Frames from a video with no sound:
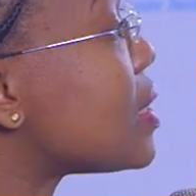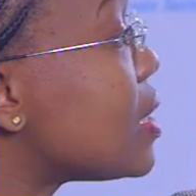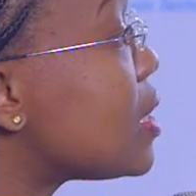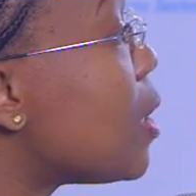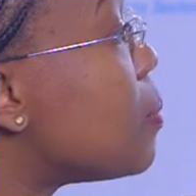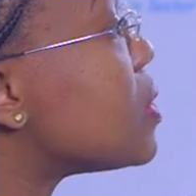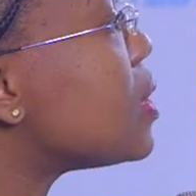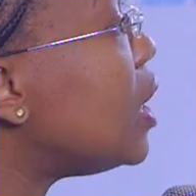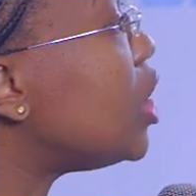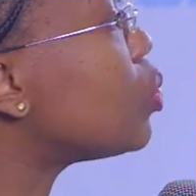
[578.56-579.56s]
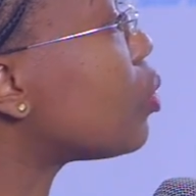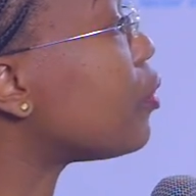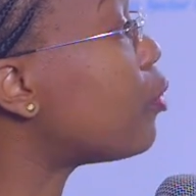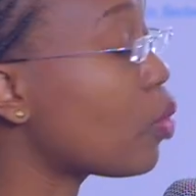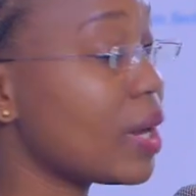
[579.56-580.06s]
systems need to
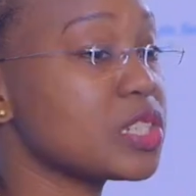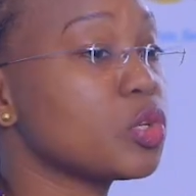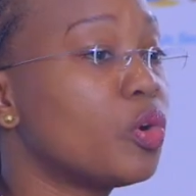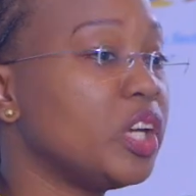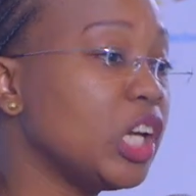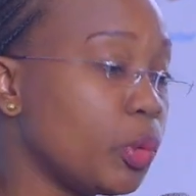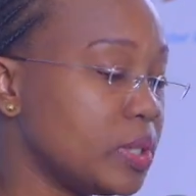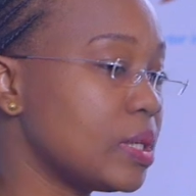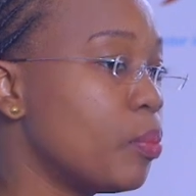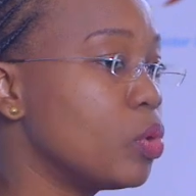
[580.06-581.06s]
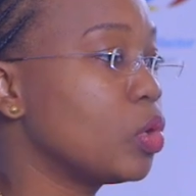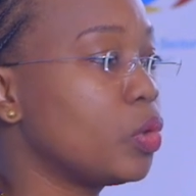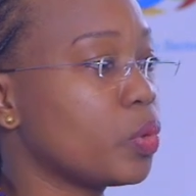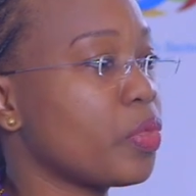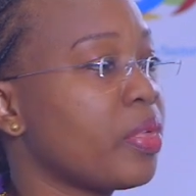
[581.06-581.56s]
refocus on equitable
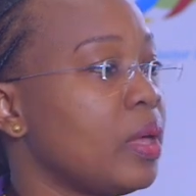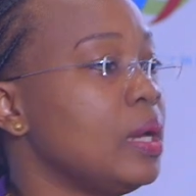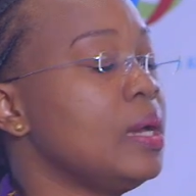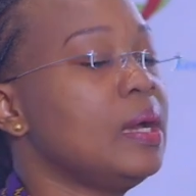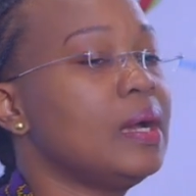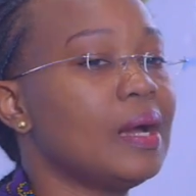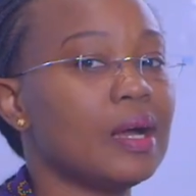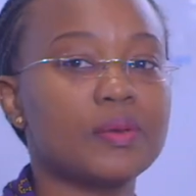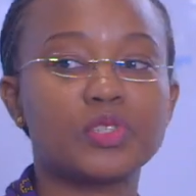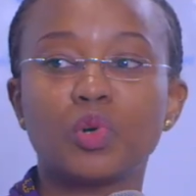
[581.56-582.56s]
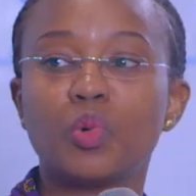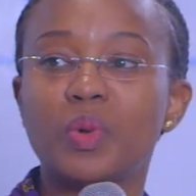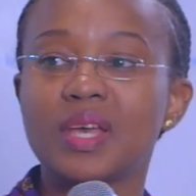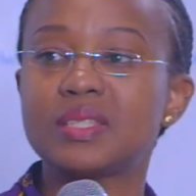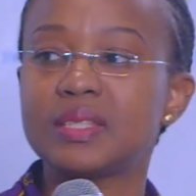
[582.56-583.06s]
growth. So
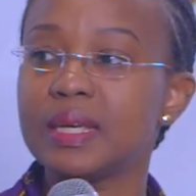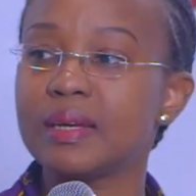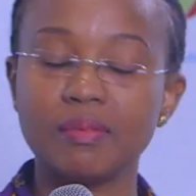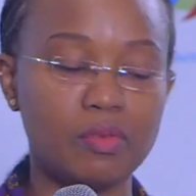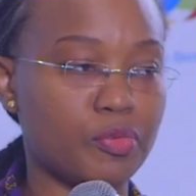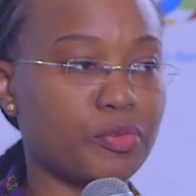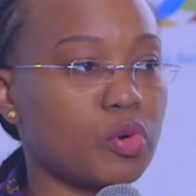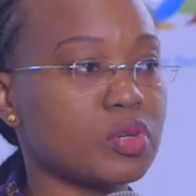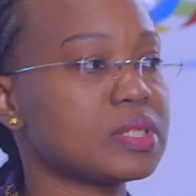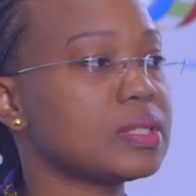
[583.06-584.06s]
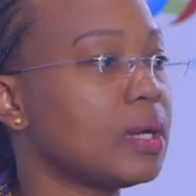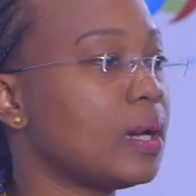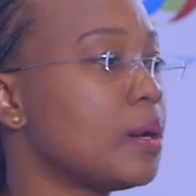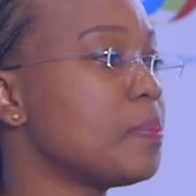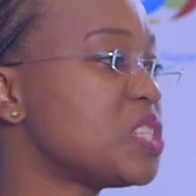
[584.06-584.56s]
we are seeing, of course,
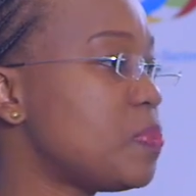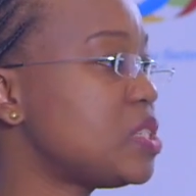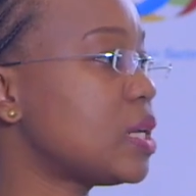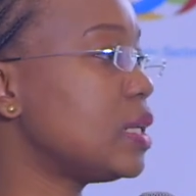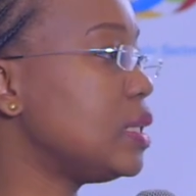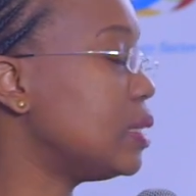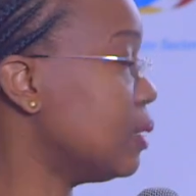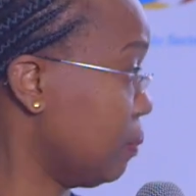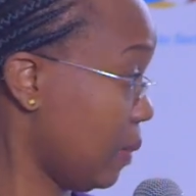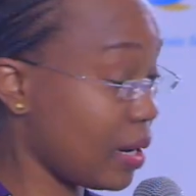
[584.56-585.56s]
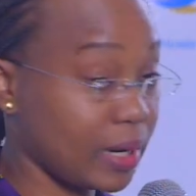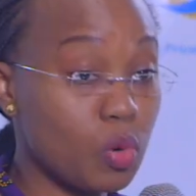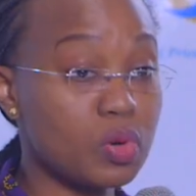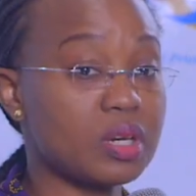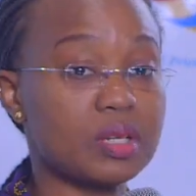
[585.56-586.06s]
especially
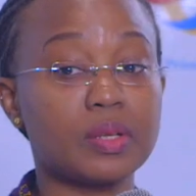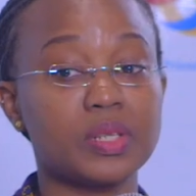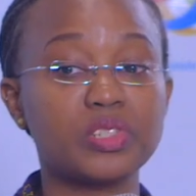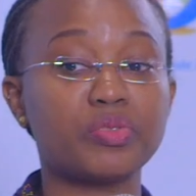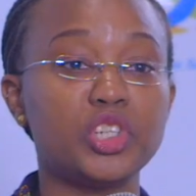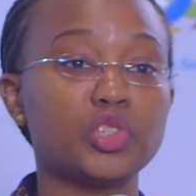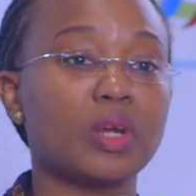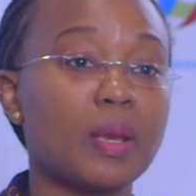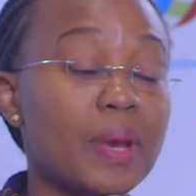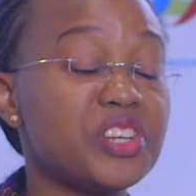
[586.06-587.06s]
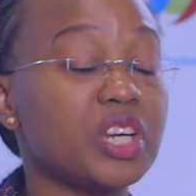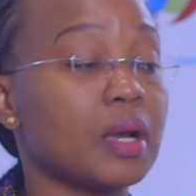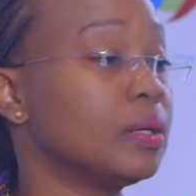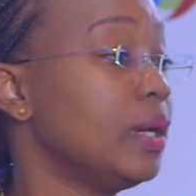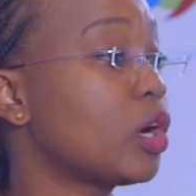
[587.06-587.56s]
around this region,
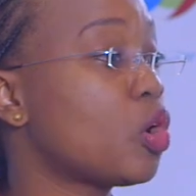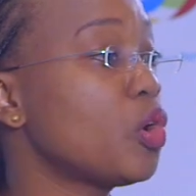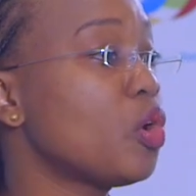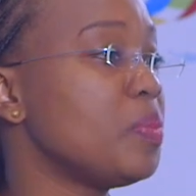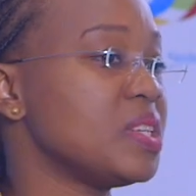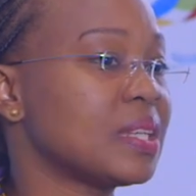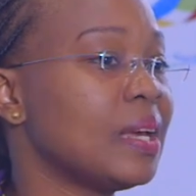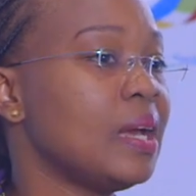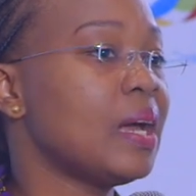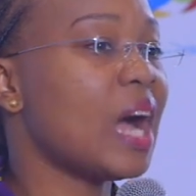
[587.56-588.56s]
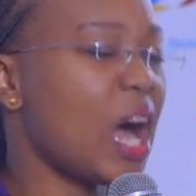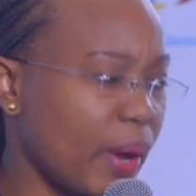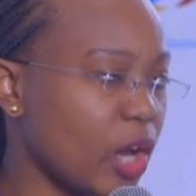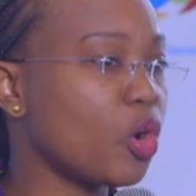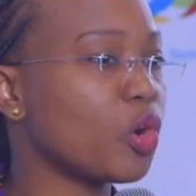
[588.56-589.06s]
emerging economies,
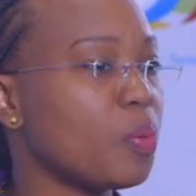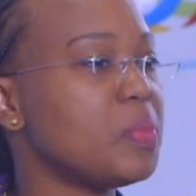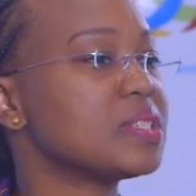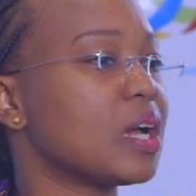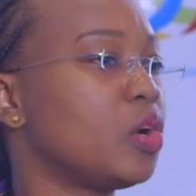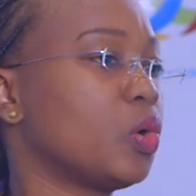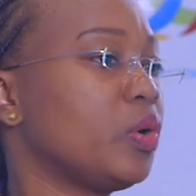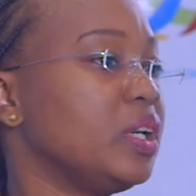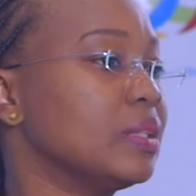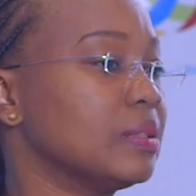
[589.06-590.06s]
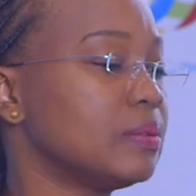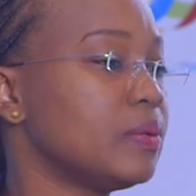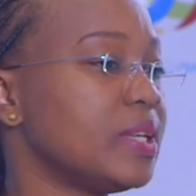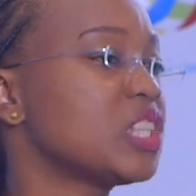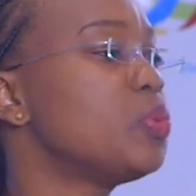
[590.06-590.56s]
our economies are growing.
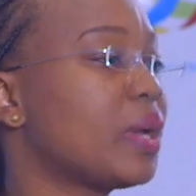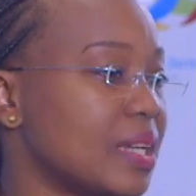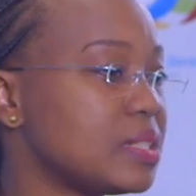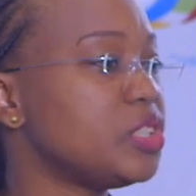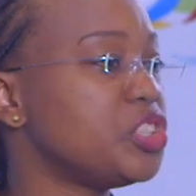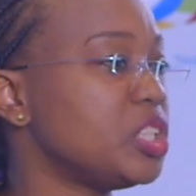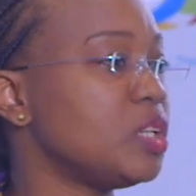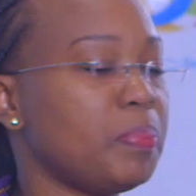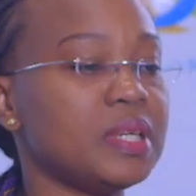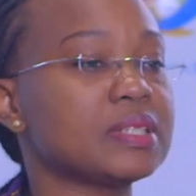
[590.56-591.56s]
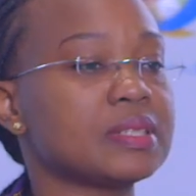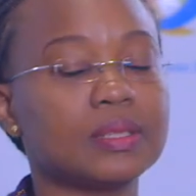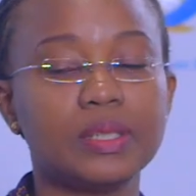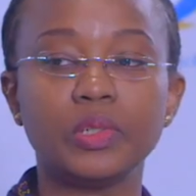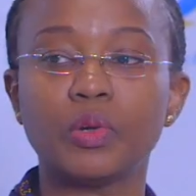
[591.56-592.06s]
Yes, we can see GDPs,
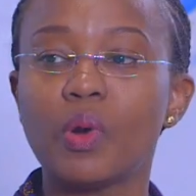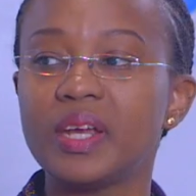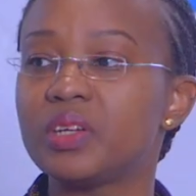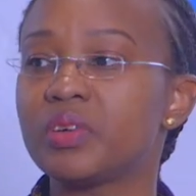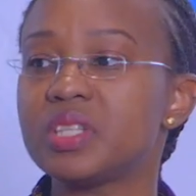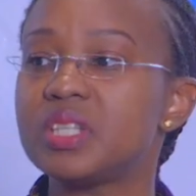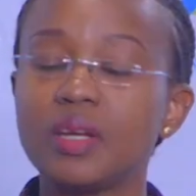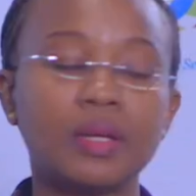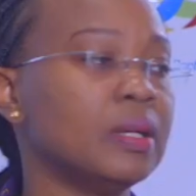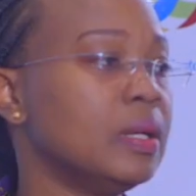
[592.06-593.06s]
are increasing